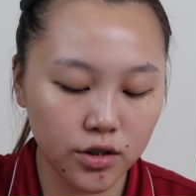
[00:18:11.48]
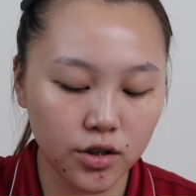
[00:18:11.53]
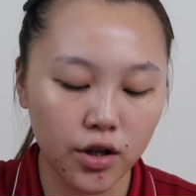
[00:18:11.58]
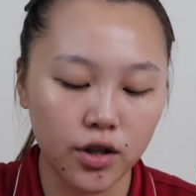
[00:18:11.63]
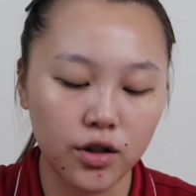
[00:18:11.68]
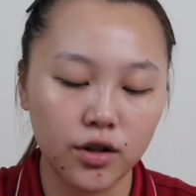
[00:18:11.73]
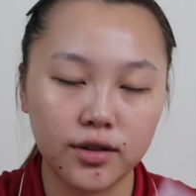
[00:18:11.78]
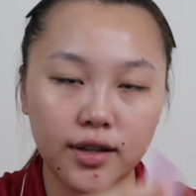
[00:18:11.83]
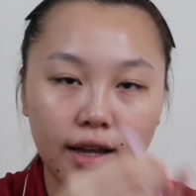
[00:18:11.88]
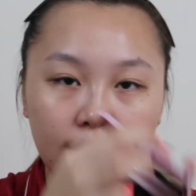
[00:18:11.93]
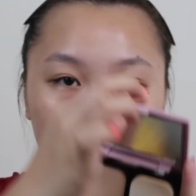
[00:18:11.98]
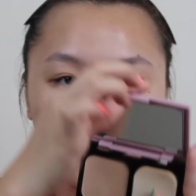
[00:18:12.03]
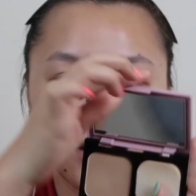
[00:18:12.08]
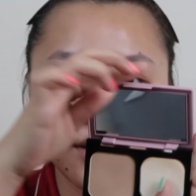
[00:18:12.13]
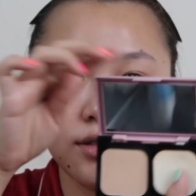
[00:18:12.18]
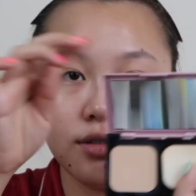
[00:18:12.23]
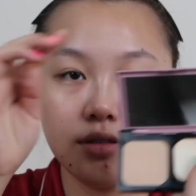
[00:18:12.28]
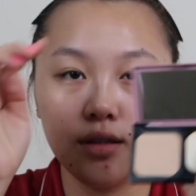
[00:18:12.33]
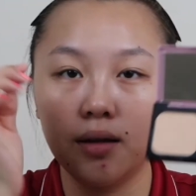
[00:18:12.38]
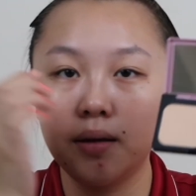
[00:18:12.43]
They look like
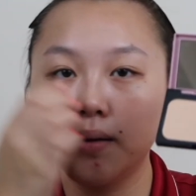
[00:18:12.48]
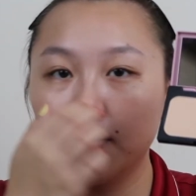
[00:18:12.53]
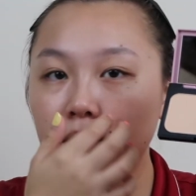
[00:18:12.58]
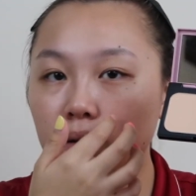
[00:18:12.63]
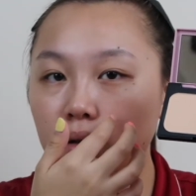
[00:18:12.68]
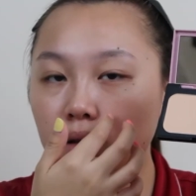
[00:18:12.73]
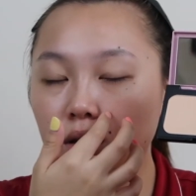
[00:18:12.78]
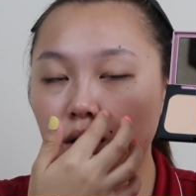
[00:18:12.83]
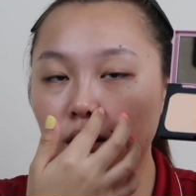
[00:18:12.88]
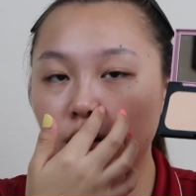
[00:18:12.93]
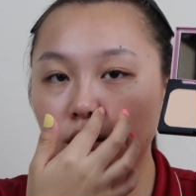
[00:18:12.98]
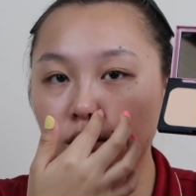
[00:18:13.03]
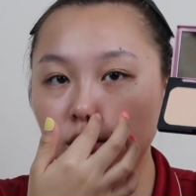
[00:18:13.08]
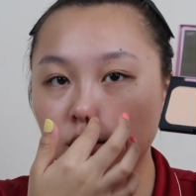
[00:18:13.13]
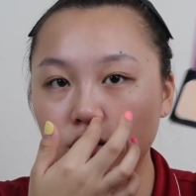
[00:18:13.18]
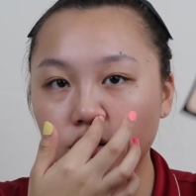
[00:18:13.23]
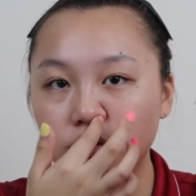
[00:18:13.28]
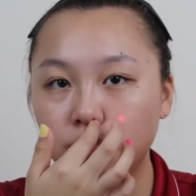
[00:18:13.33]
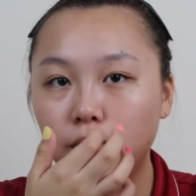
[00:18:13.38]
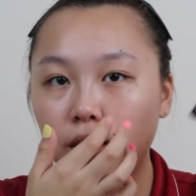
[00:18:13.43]
this:
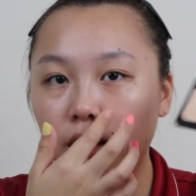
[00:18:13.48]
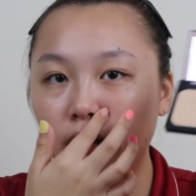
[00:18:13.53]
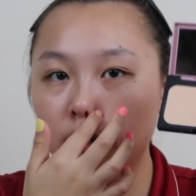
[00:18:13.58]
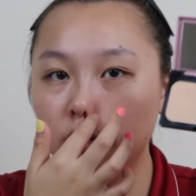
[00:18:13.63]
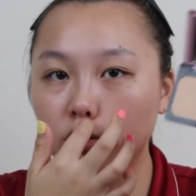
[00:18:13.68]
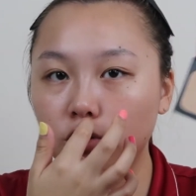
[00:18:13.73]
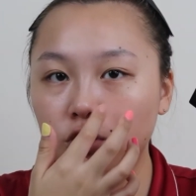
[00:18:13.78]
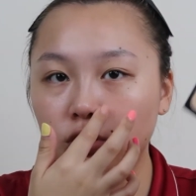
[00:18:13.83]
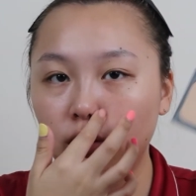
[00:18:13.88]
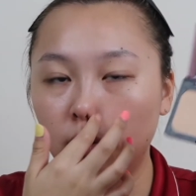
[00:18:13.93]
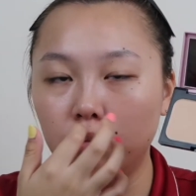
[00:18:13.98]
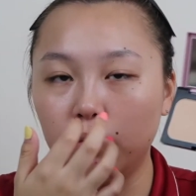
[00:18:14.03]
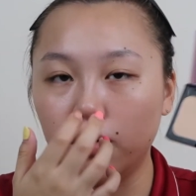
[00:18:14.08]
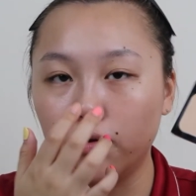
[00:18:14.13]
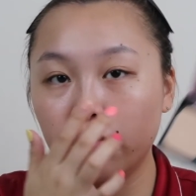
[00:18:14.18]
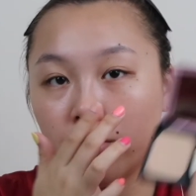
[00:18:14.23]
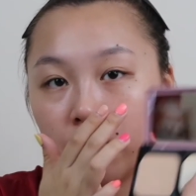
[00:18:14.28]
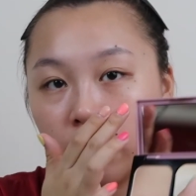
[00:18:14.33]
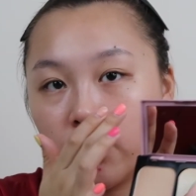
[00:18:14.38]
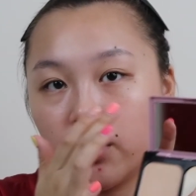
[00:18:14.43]
sponge,
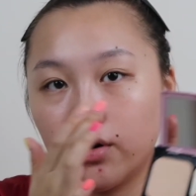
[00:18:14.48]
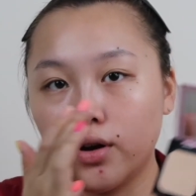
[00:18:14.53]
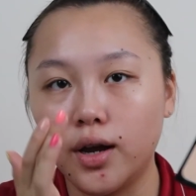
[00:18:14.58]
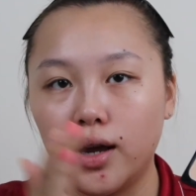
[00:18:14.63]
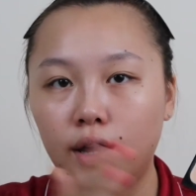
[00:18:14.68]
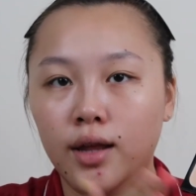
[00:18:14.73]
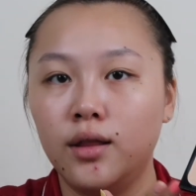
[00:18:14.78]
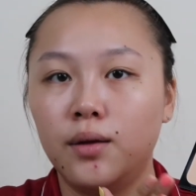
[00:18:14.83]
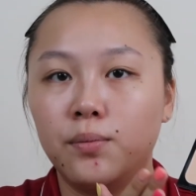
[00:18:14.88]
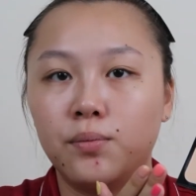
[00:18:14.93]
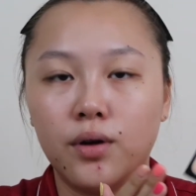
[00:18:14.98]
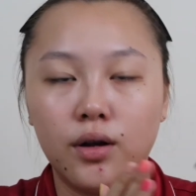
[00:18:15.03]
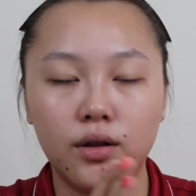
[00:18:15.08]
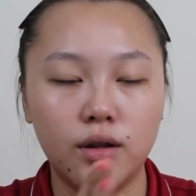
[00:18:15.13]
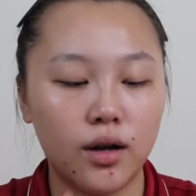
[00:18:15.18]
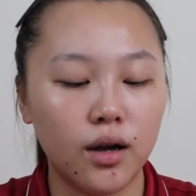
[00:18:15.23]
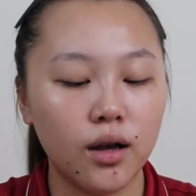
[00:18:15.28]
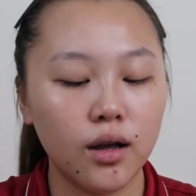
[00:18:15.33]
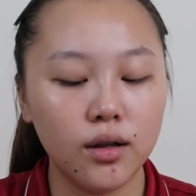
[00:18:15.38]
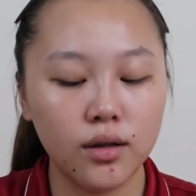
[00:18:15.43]
mirror, and the
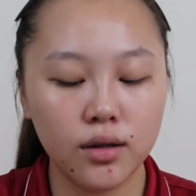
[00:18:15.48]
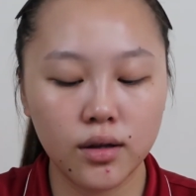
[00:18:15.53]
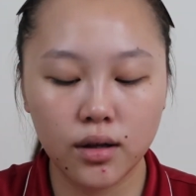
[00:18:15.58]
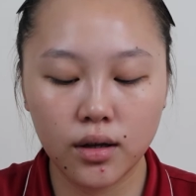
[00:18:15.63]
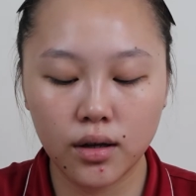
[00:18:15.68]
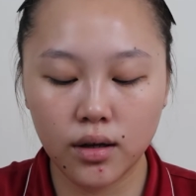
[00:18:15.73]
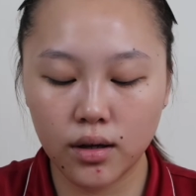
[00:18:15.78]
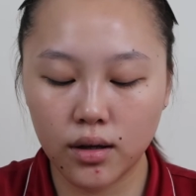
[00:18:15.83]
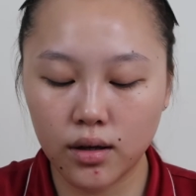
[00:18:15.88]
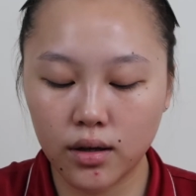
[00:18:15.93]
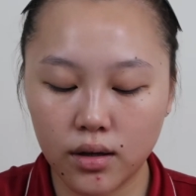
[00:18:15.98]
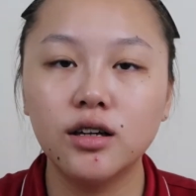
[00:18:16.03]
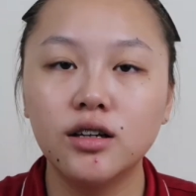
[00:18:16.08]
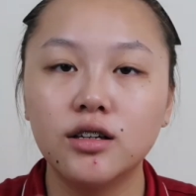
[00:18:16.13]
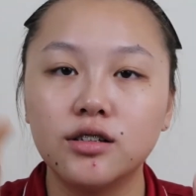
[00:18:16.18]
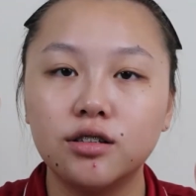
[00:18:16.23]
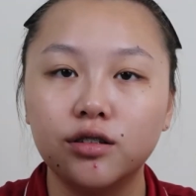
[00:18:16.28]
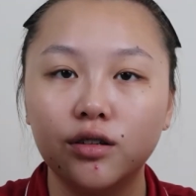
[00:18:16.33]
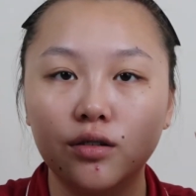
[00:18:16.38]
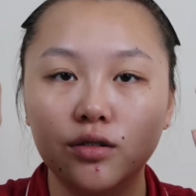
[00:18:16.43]
product.
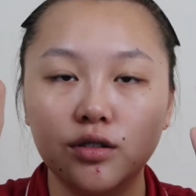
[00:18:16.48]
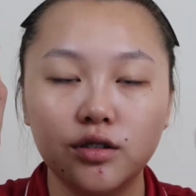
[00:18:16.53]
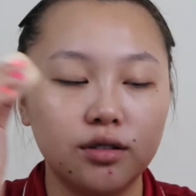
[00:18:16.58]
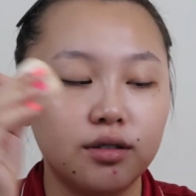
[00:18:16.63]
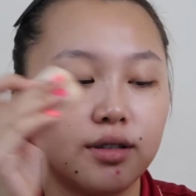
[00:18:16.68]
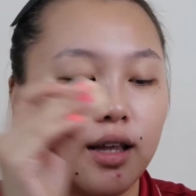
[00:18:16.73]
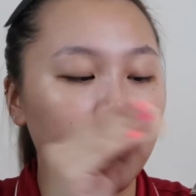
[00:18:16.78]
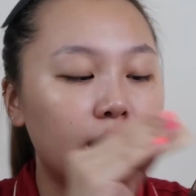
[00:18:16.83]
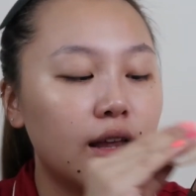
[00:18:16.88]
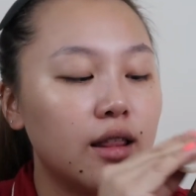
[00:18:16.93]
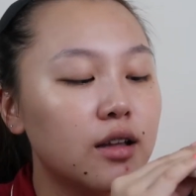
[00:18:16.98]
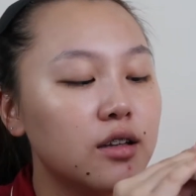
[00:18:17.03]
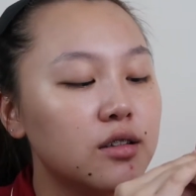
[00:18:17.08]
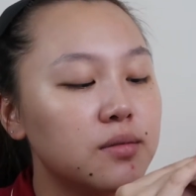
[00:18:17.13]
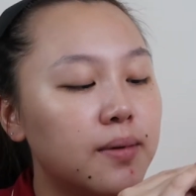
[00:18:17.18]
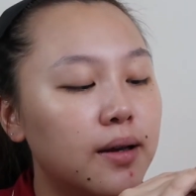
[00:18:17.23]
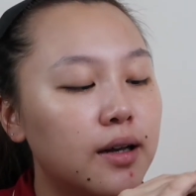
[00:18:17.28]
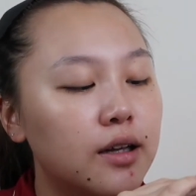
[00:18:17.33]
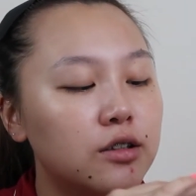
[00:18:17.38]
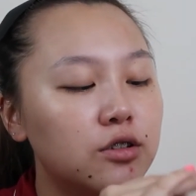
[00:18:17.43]
So just taking the
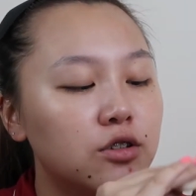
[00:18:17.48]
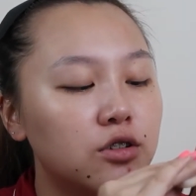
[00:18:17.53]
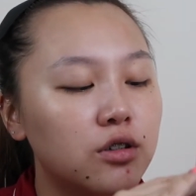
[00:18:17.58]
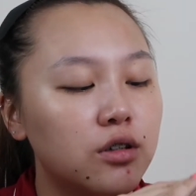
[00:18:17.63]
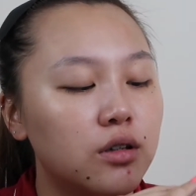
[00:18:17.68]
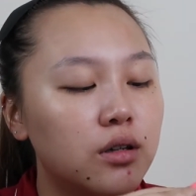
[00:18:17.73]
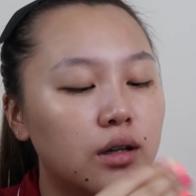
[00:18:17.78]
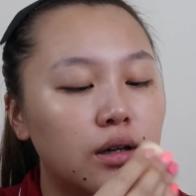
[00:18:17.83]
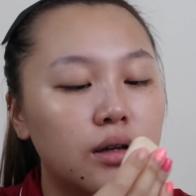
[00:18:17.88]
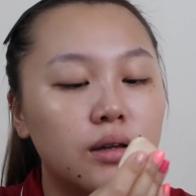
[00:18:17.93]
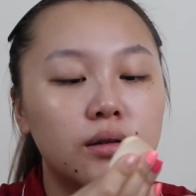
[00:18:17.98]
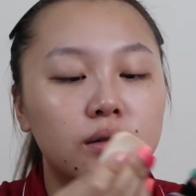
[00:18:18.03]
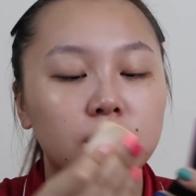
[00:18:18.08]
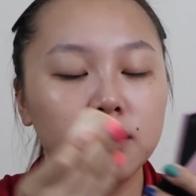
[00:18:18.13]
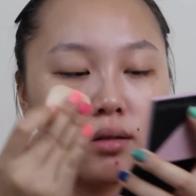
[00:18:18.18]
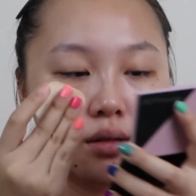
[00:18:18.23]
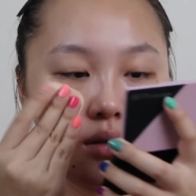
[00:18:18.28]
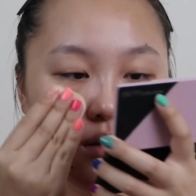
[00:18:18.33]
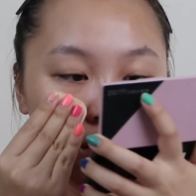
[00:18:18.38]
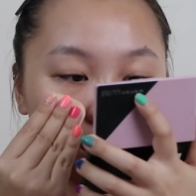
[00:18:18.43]
sponge
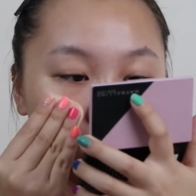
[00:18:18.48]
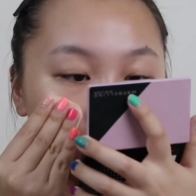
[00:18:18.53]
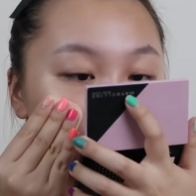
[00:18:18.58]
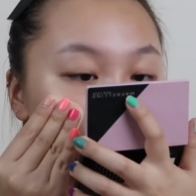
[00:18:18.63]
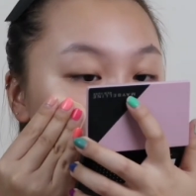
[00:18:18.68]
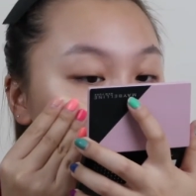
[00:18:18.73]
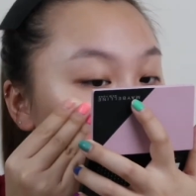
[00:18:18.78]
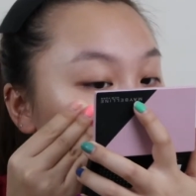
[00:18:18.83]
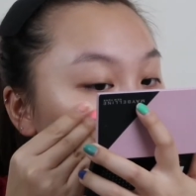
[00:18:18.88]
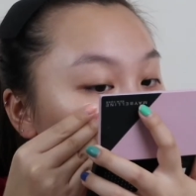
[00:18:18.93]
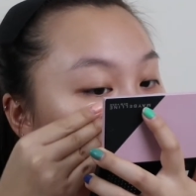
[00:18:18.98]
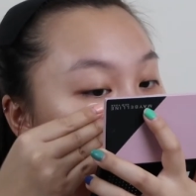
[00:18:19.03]
and just